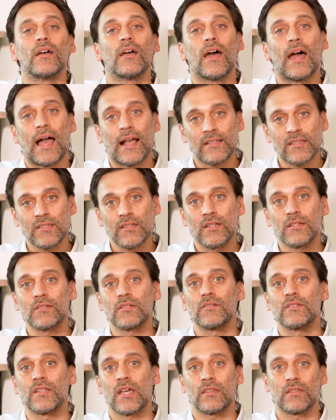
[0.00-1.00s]
Accidental
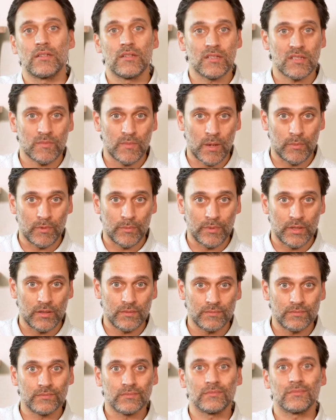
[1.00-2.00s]
death and dismemberment,
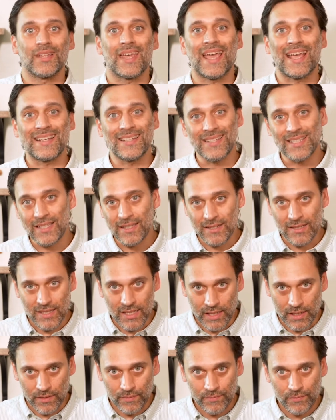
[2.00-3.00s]

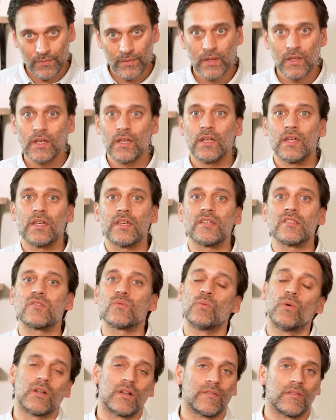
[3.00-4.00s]
AD&D, is
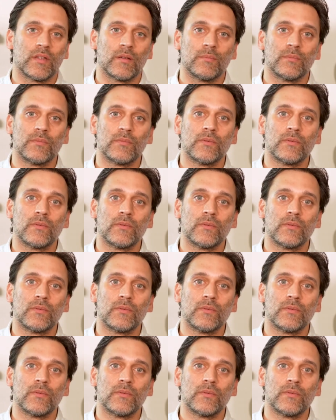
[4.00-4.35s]
one of them.